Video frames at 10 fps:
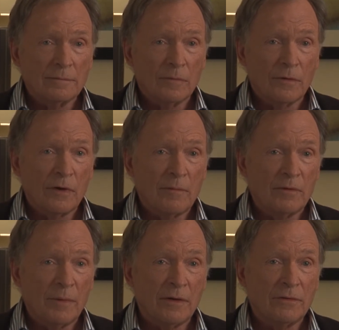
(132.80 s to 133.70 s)
with
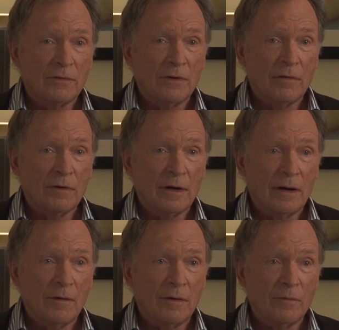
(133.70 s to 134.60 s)
James Mason, Trevor
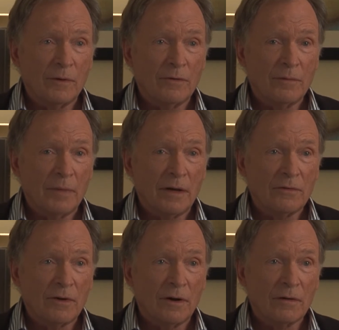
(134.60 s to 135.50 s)
Howard, and Richard
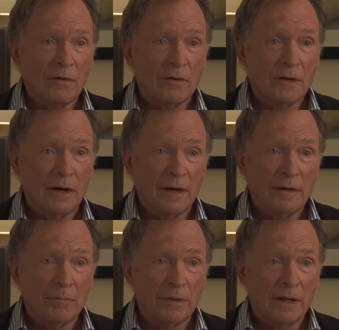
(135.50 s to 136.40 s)
Basehart called The
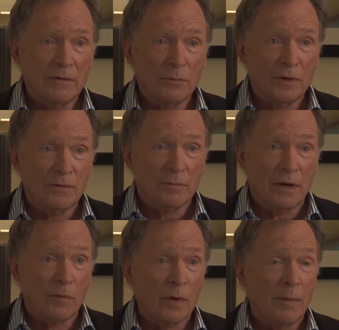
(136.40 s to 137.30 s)
Hiding Place, written
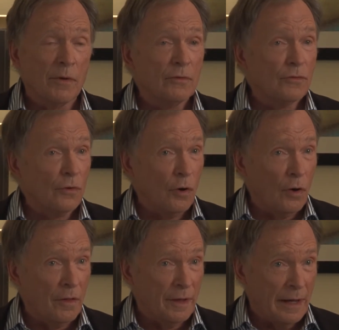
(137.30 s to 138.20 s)
by Robert
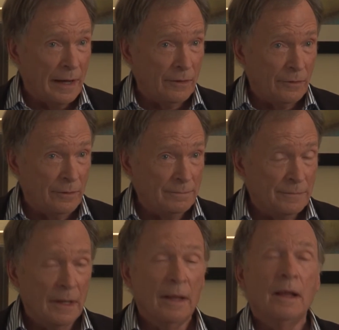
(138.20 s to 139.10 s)
Shaw, the actor.
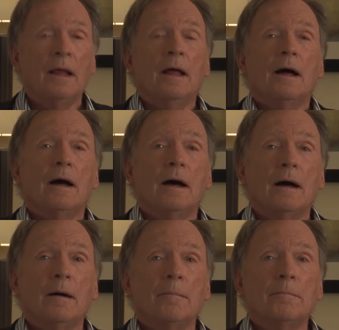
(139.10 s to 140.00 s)

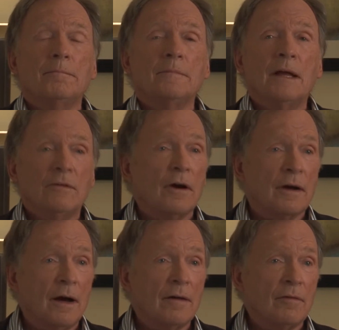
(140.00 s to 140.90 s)
Um, that's
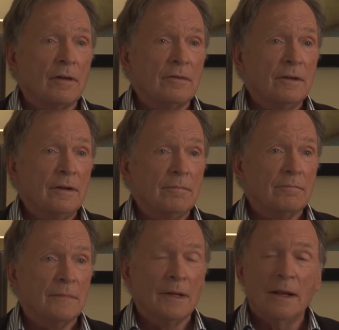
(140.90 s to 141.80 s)
archival, isn't it?
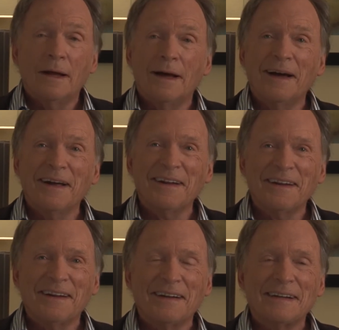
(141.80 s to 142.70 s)
Mm.
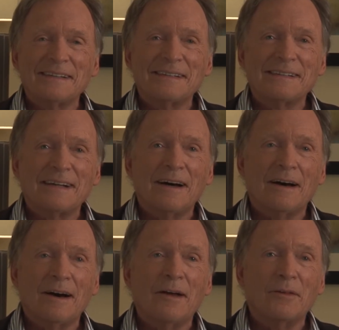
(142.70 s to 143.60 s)
And uh,
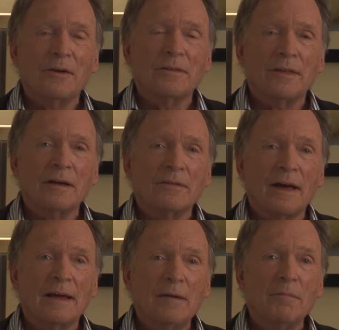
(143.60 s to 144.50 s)
other things. I
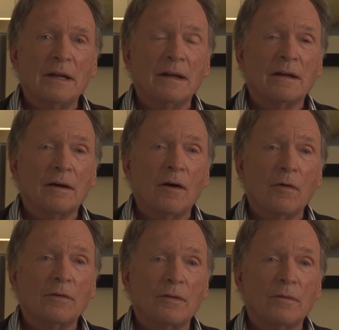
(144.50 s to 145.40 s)
keep meaning to go
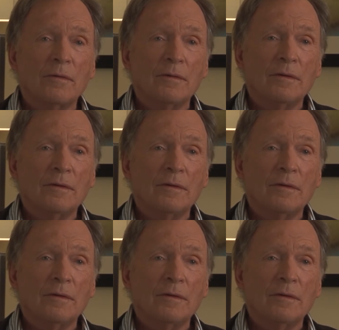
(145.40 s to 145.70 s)
to the